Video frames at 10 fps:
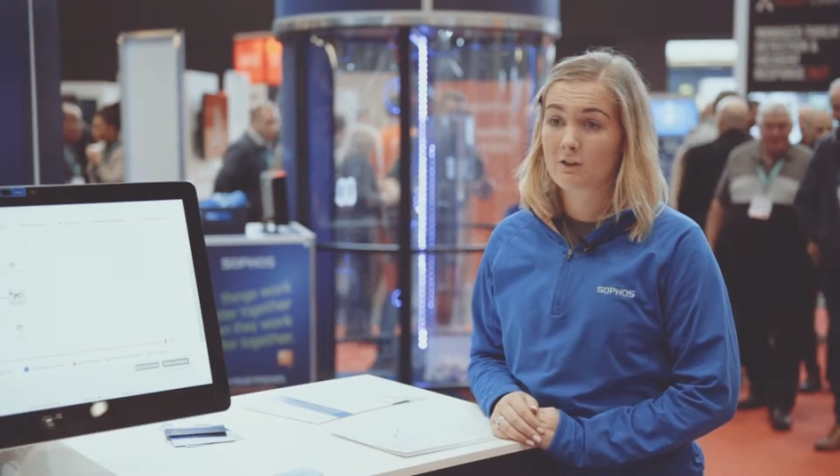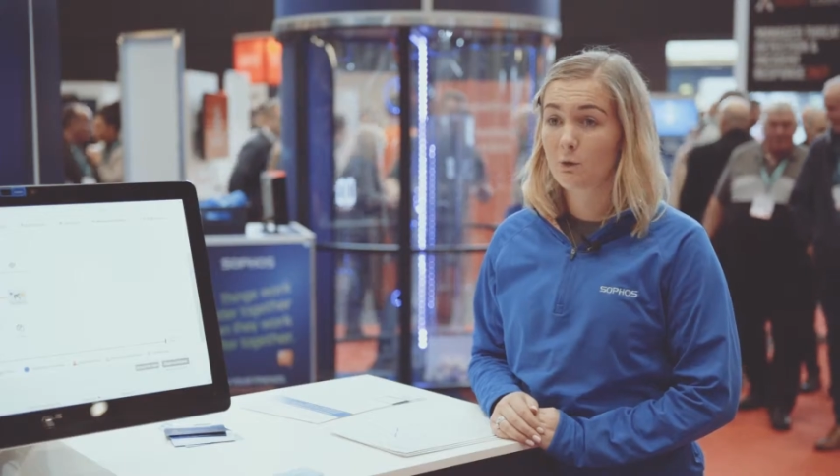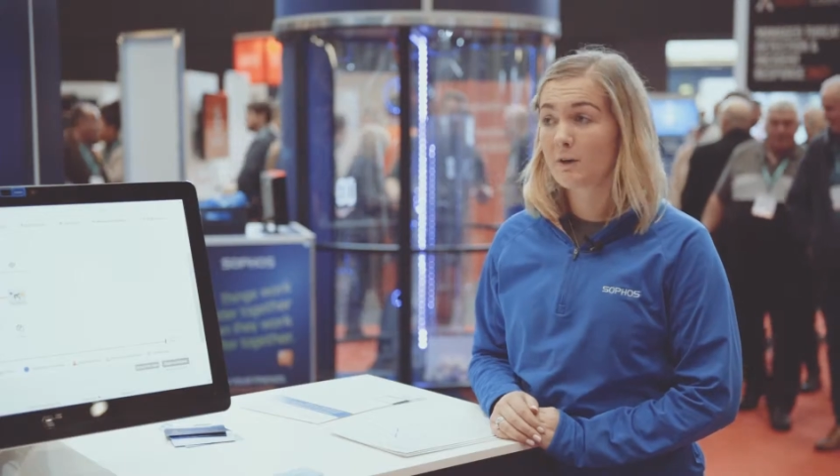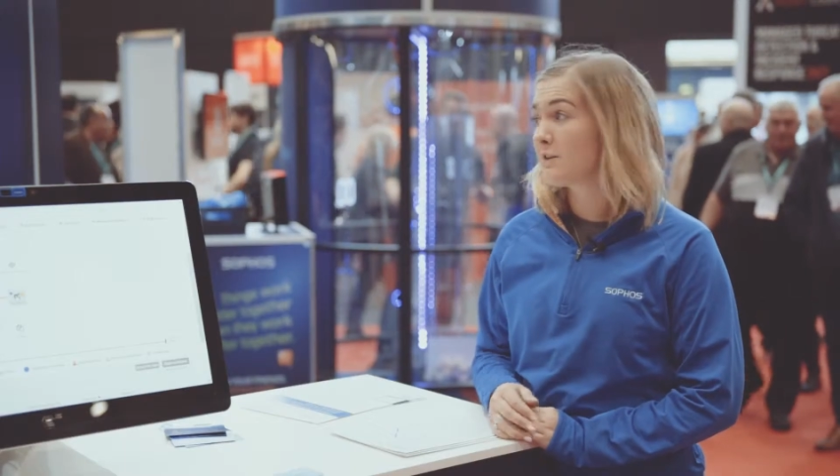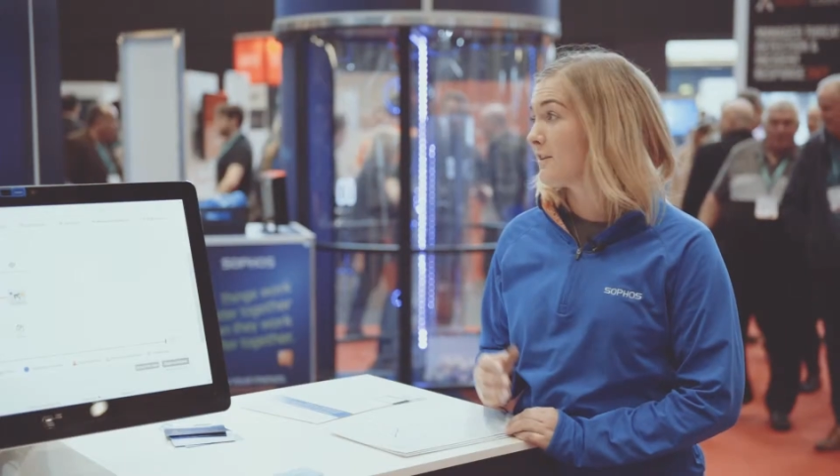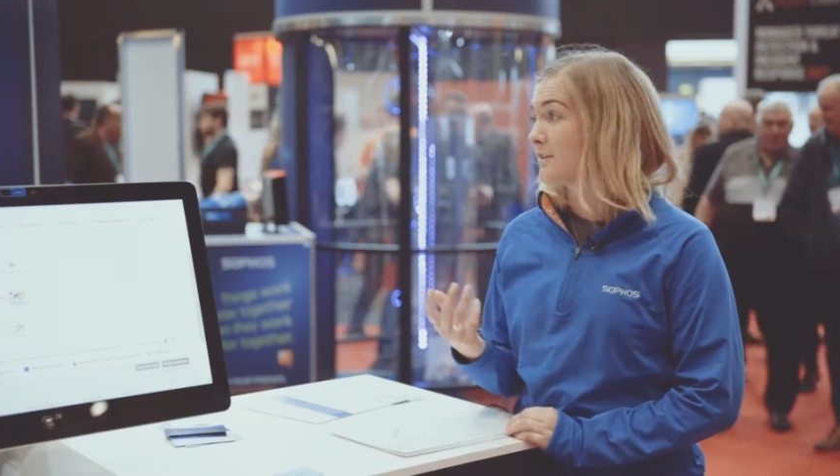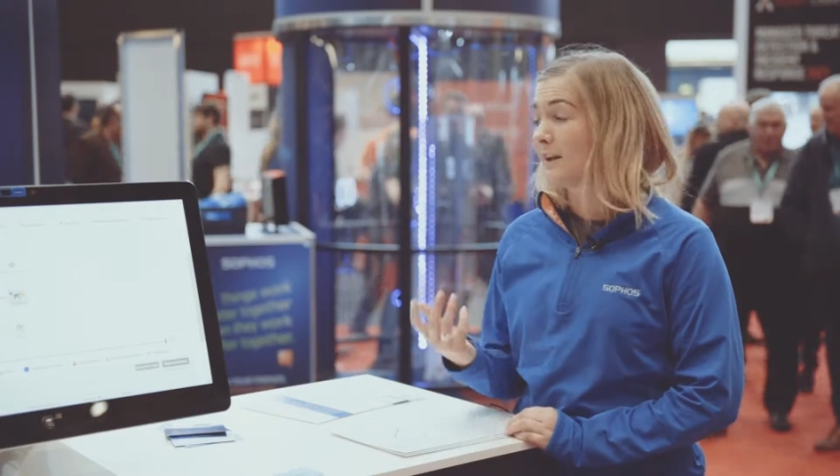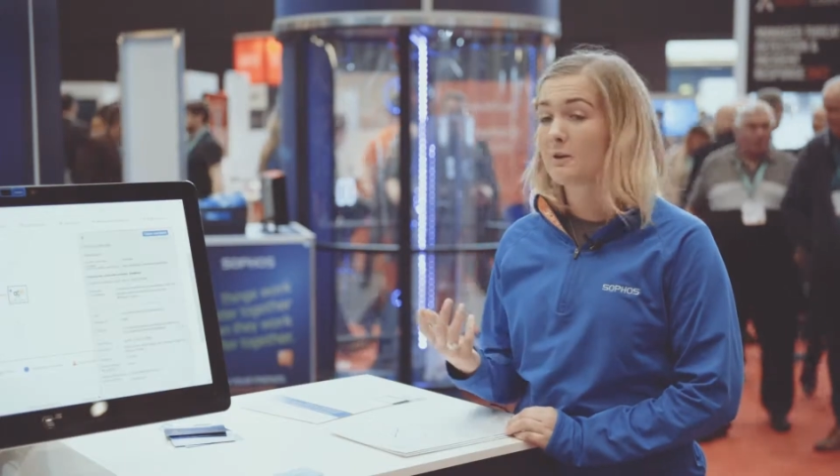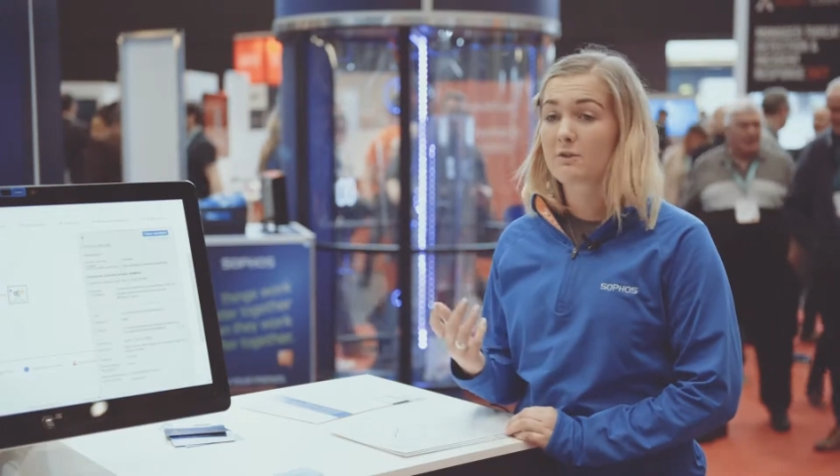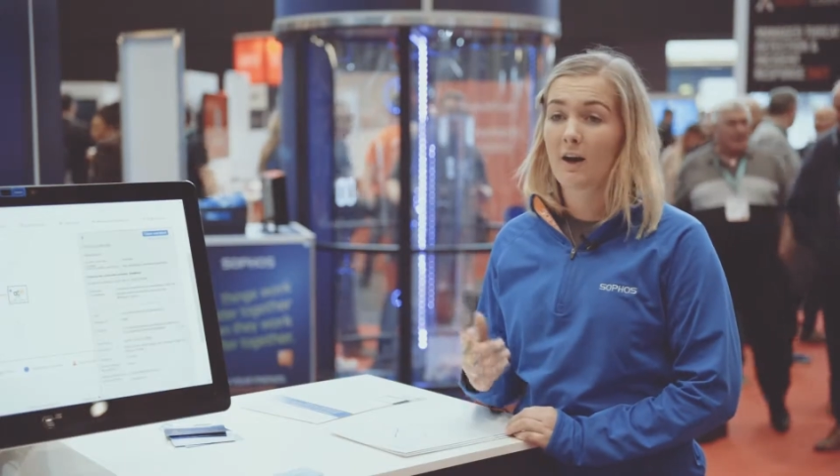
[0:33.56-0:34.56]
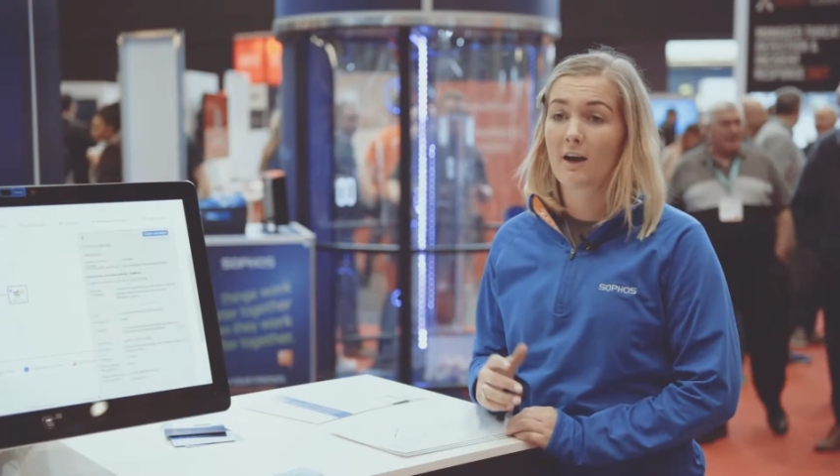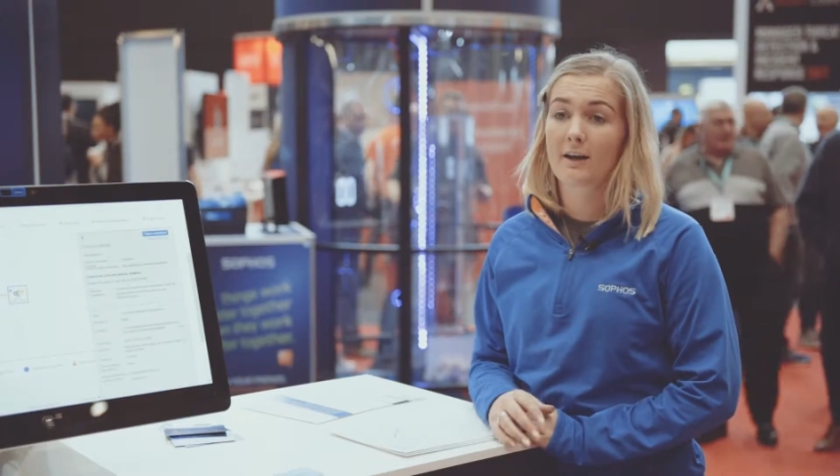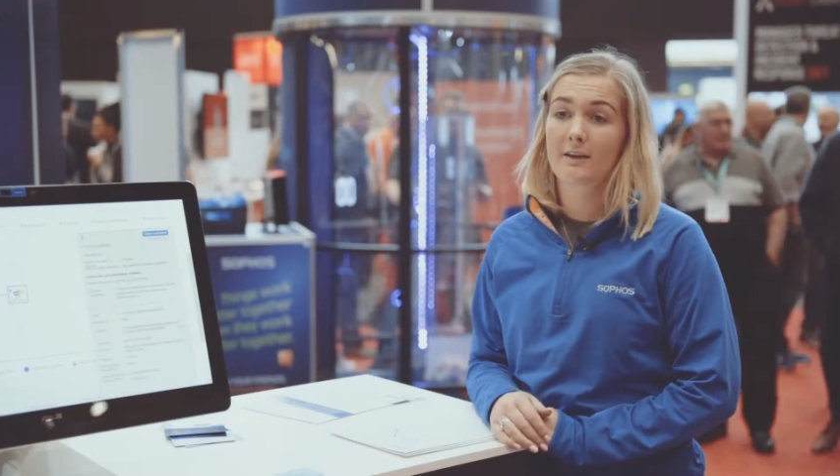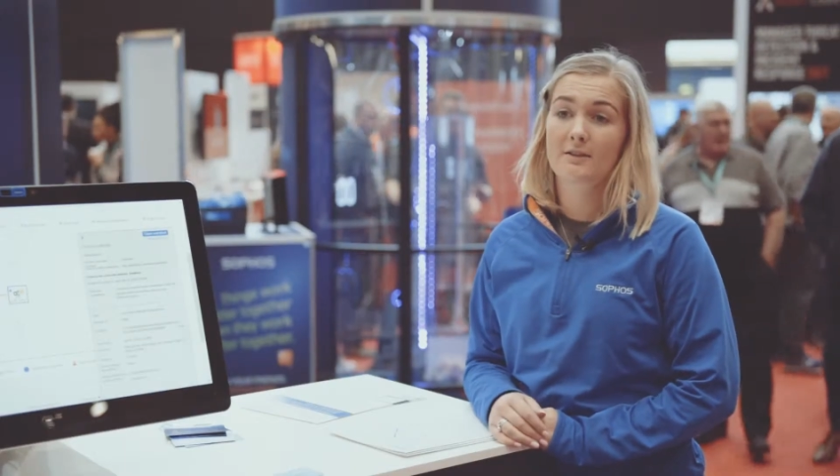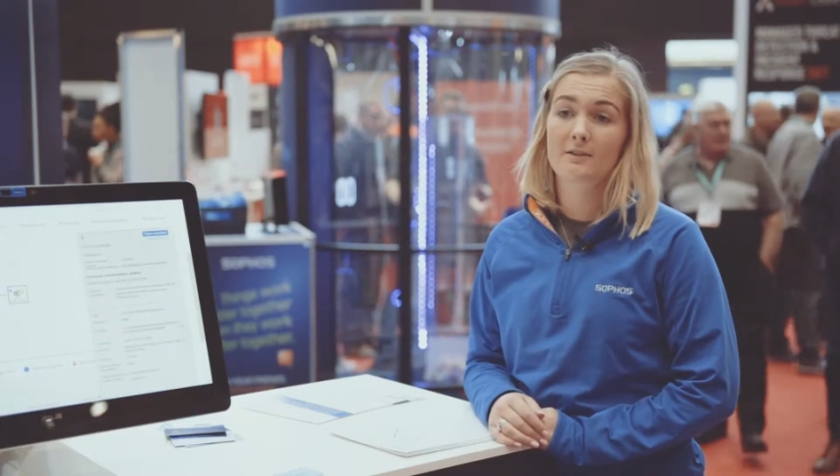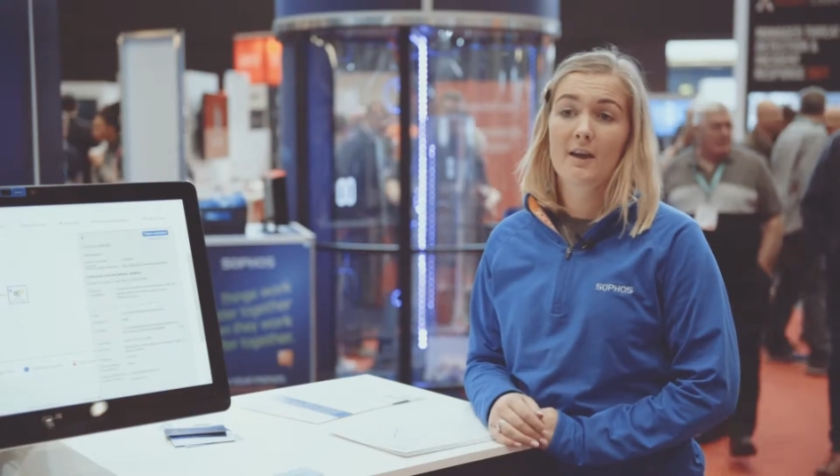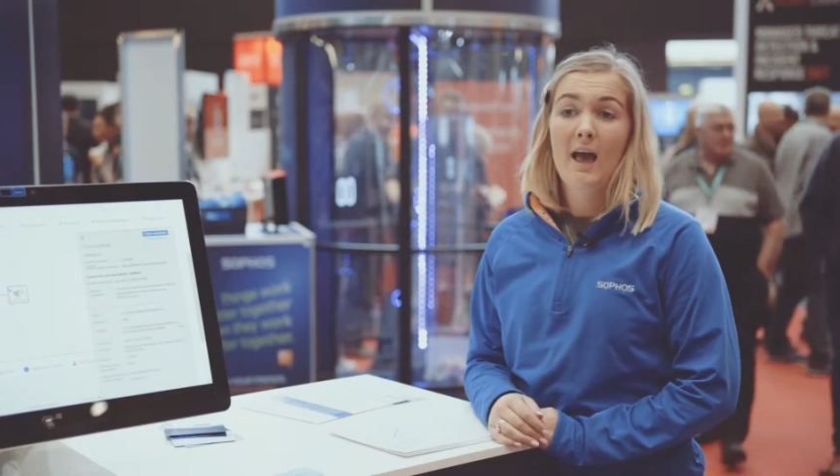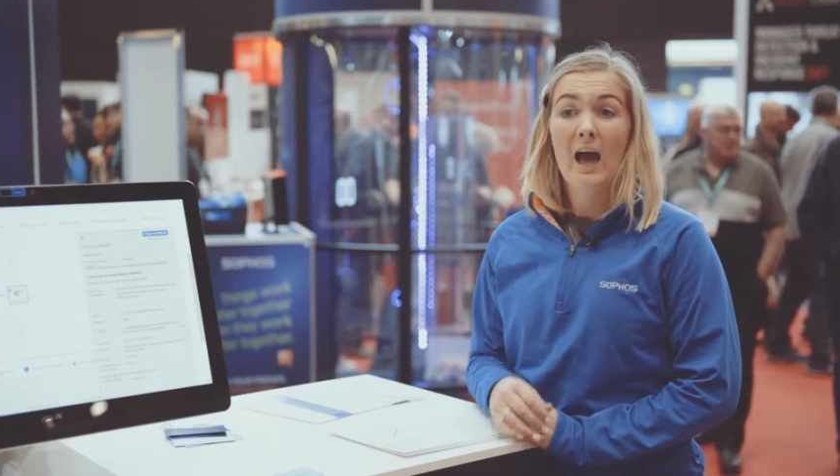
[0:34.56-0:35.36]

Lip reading: talking to the sales guys.